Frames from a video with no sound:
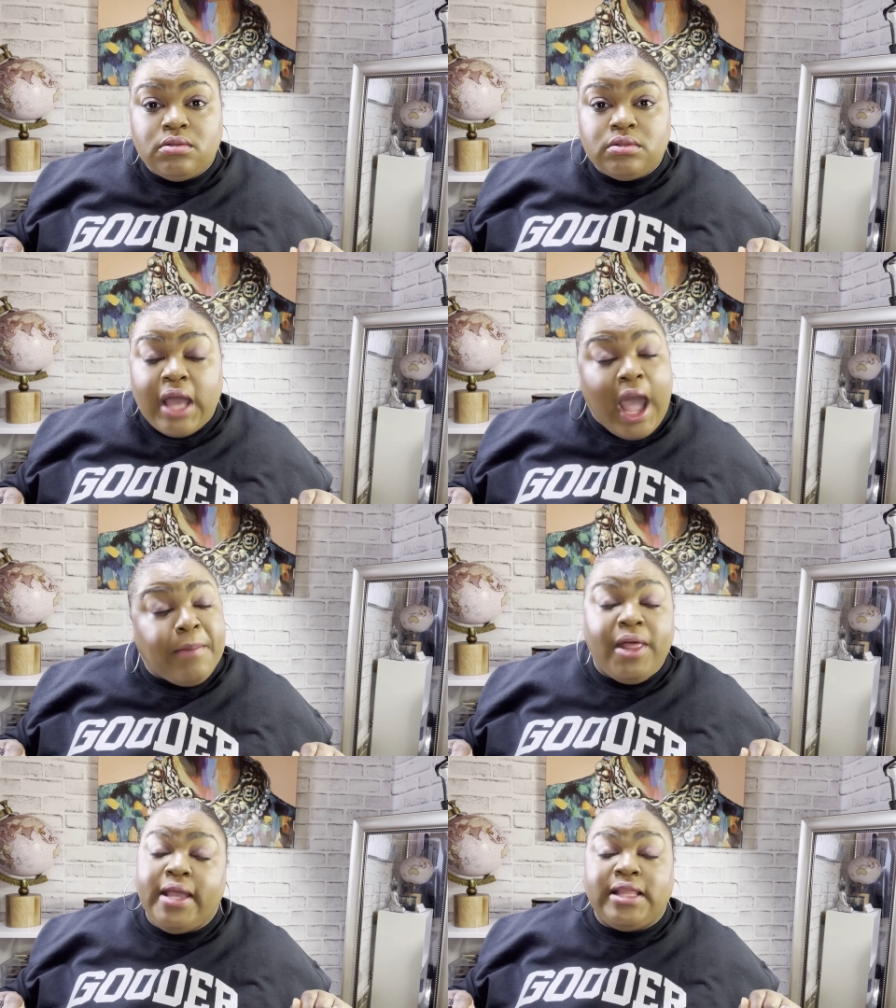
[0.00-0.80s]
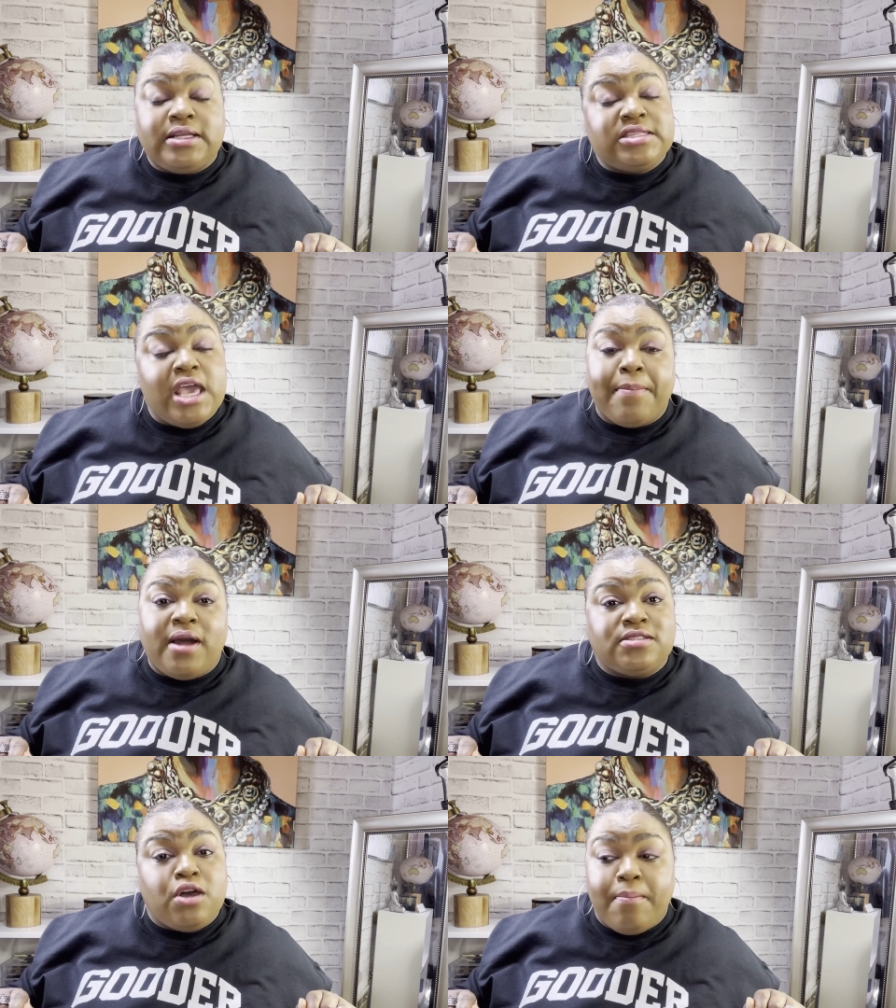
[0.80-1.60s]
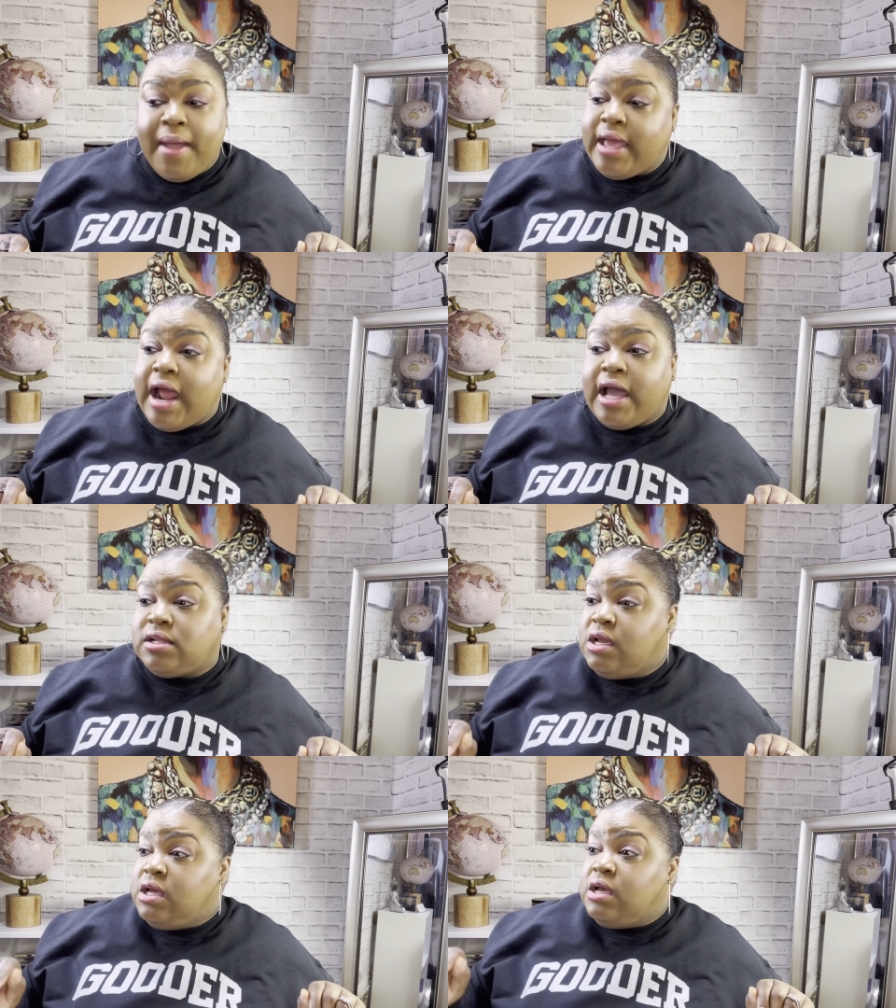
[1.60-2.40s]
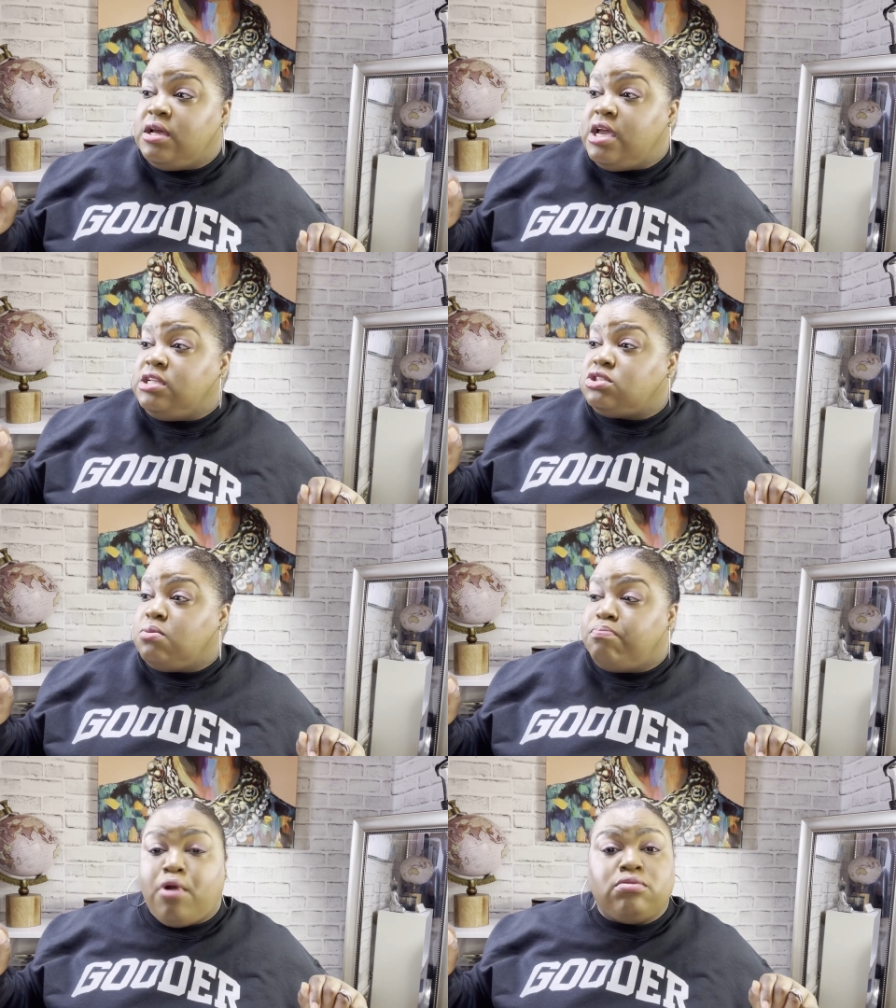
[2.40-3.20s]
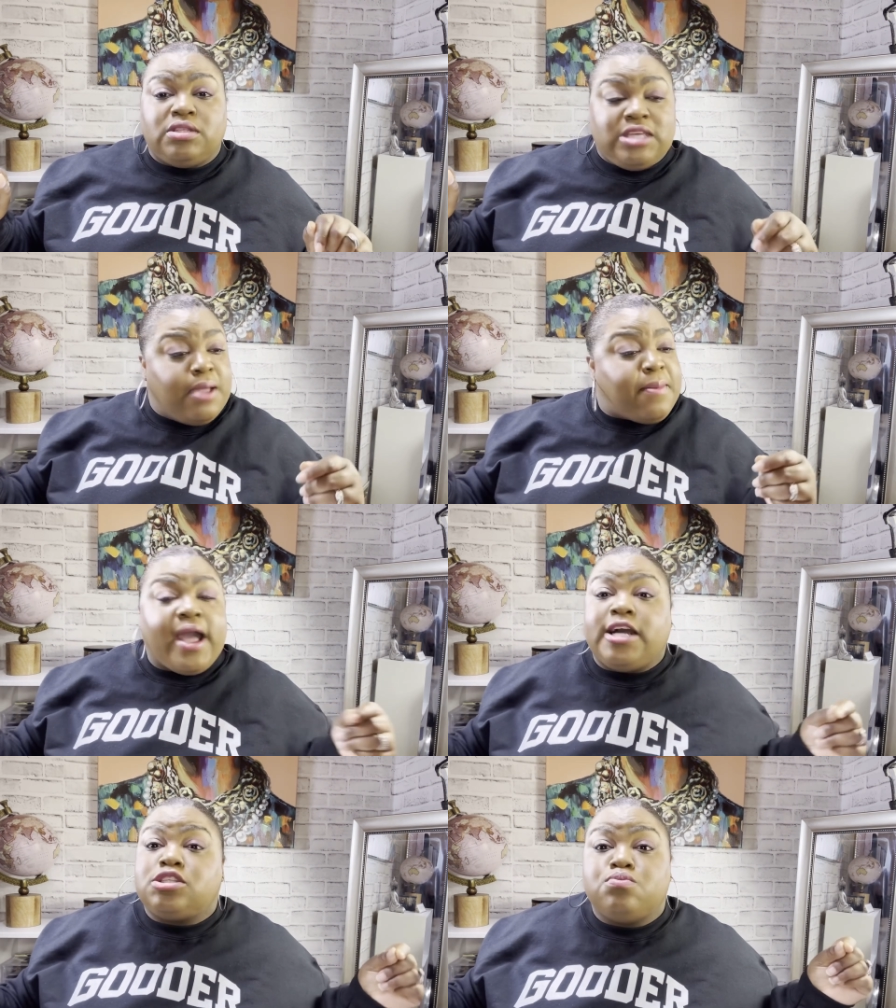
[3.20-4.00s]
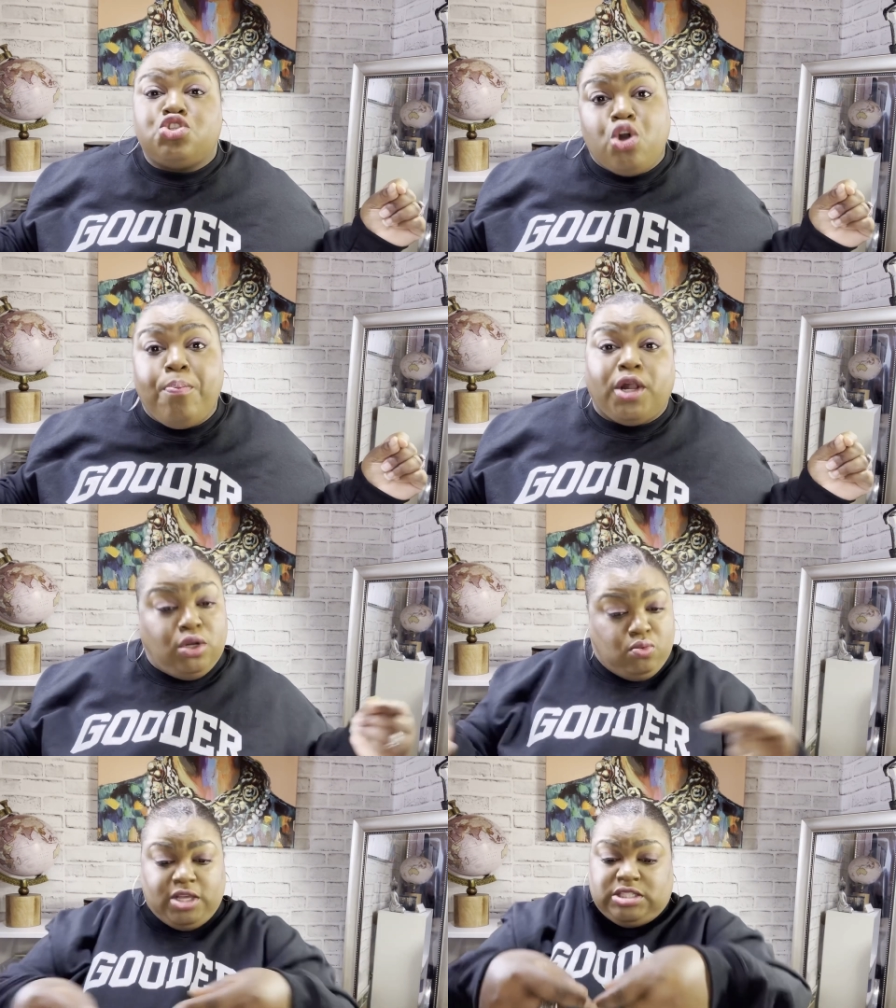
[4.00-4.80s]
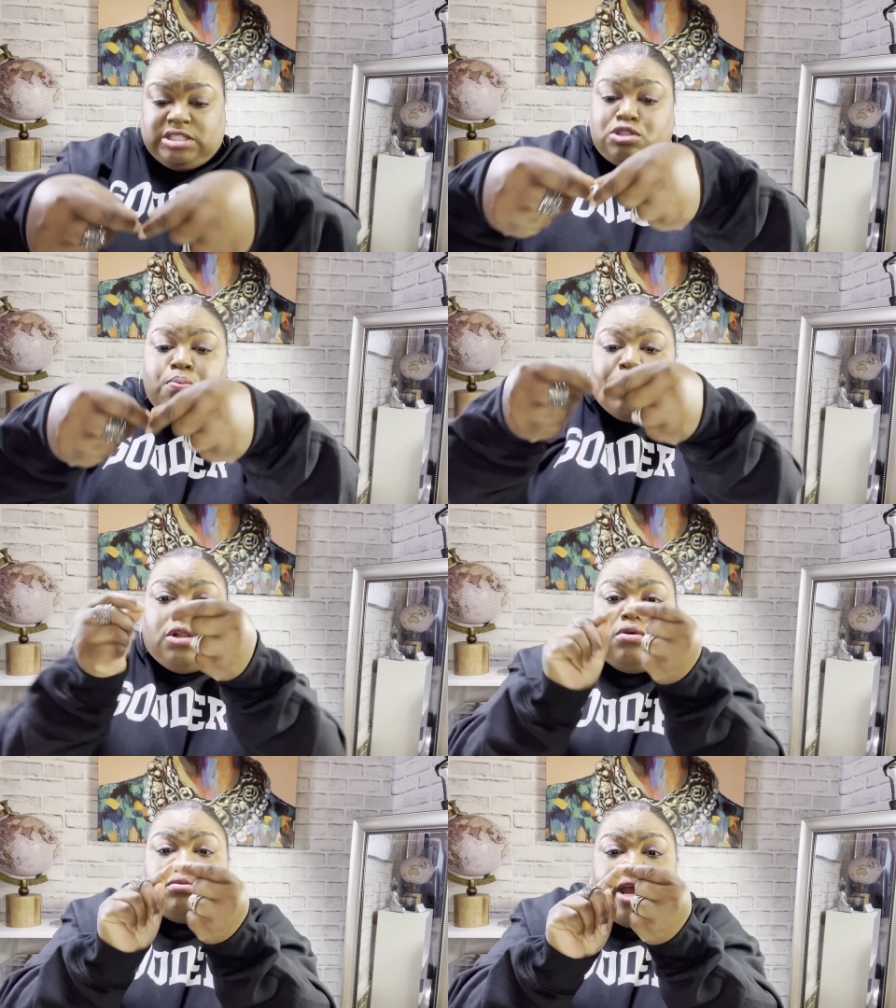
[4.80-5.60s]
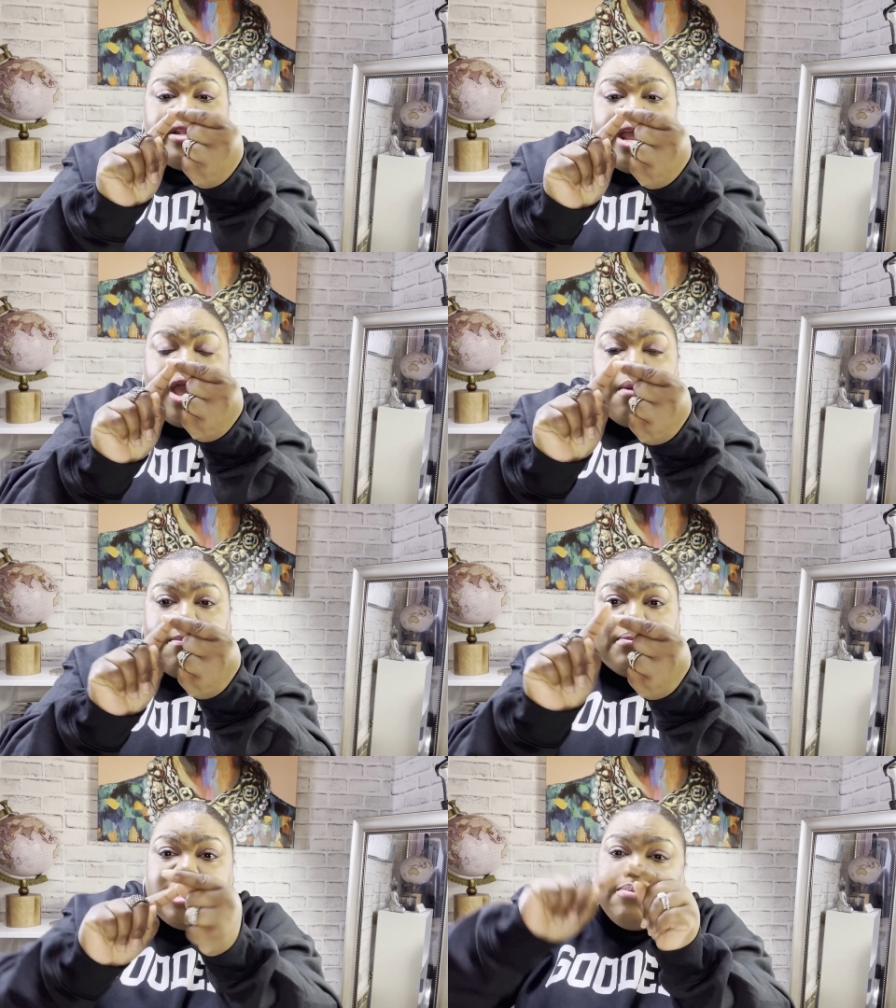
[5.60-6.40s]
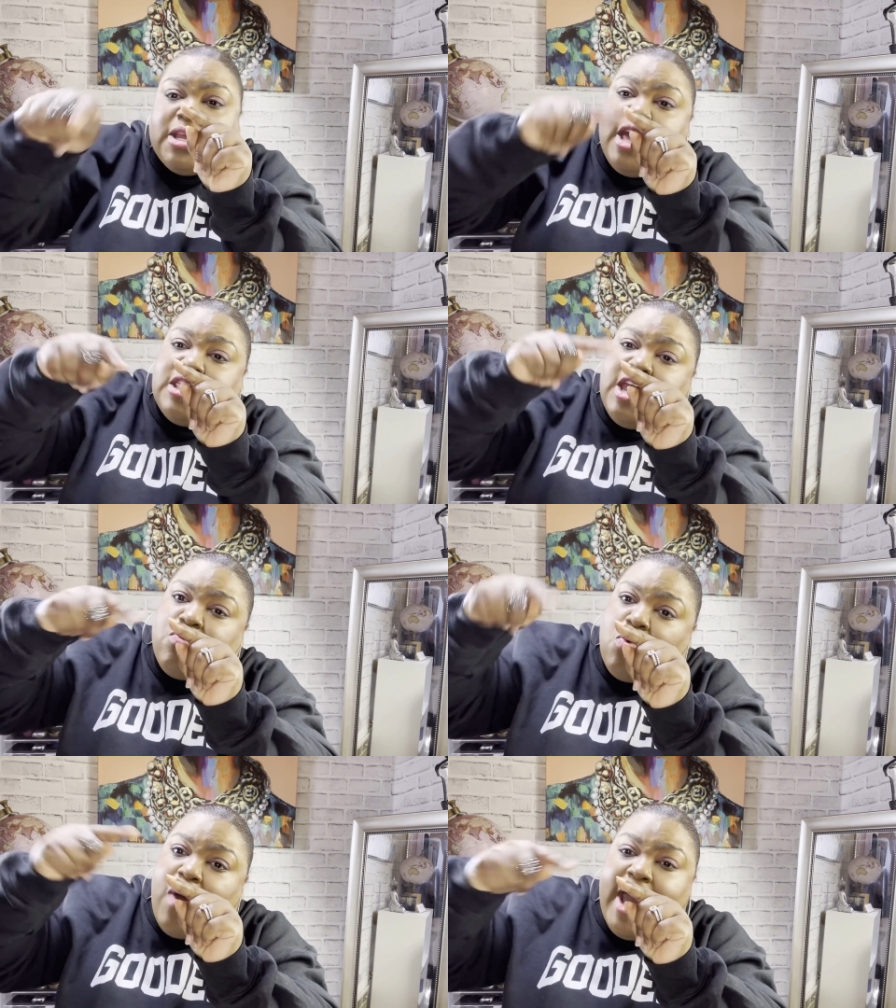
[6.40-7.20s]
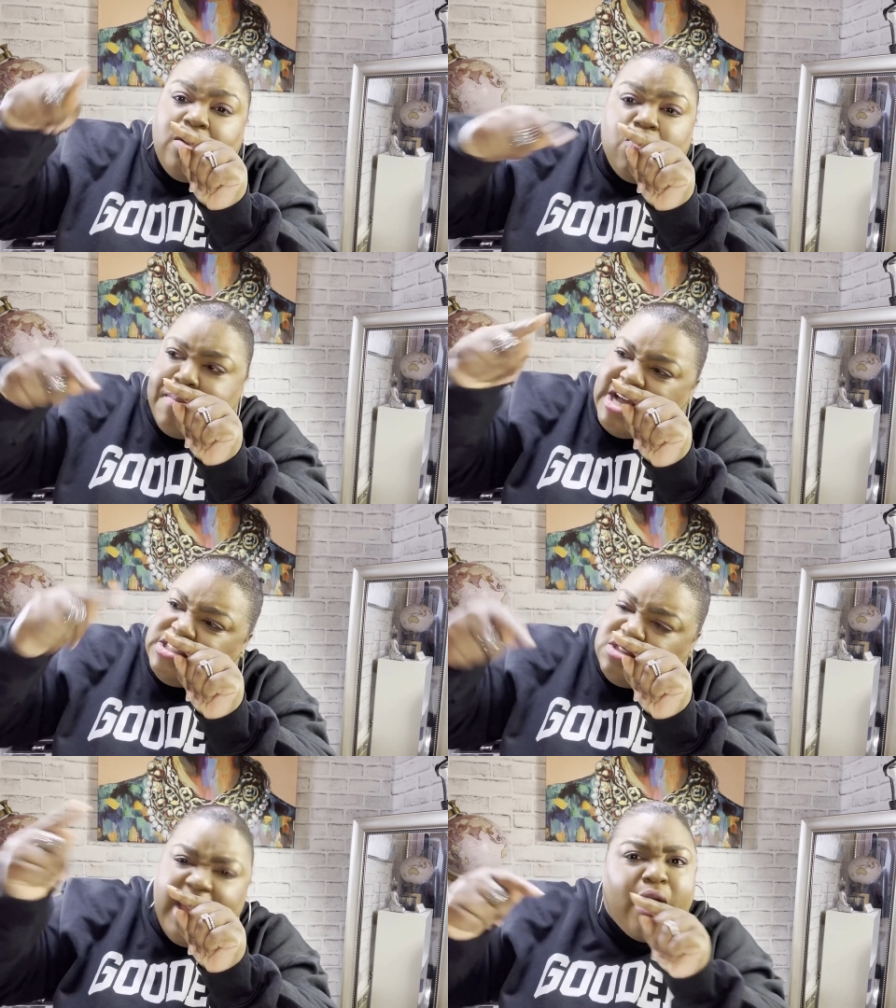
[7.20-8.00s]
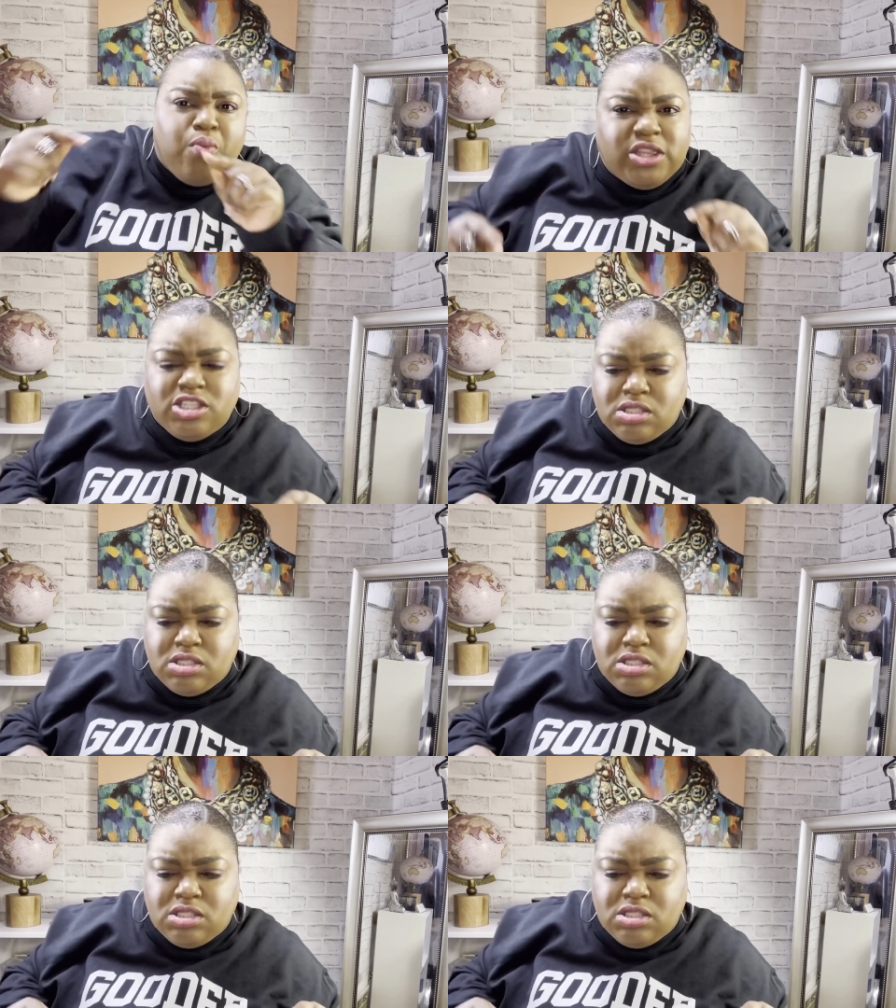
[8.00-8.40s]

I played that tape out so bad, I and broke the tape. I got some super glue and super glued that damn tape together and rewound it with my yeah with the